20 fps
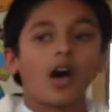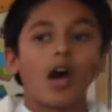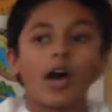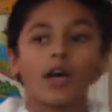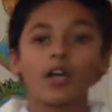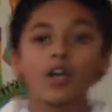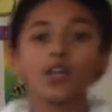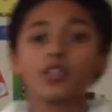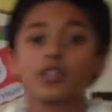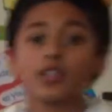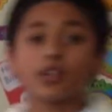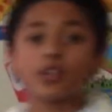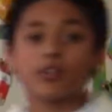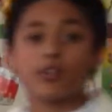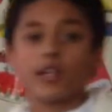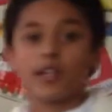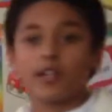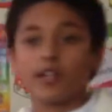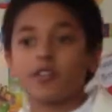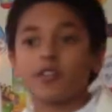I also
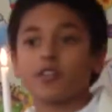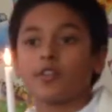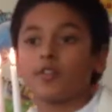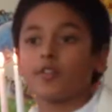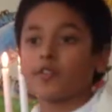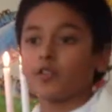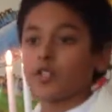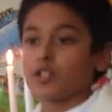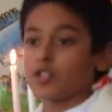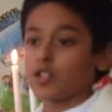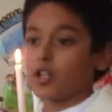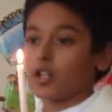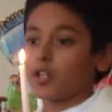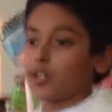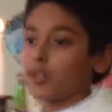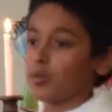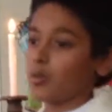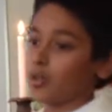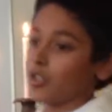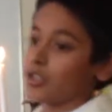created the first
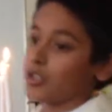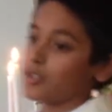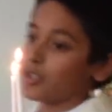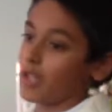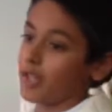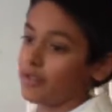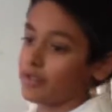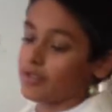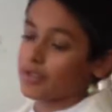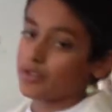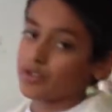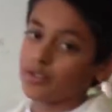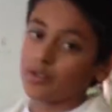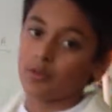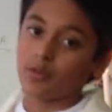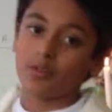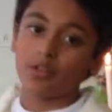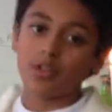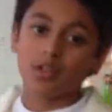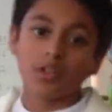underwater diving suit.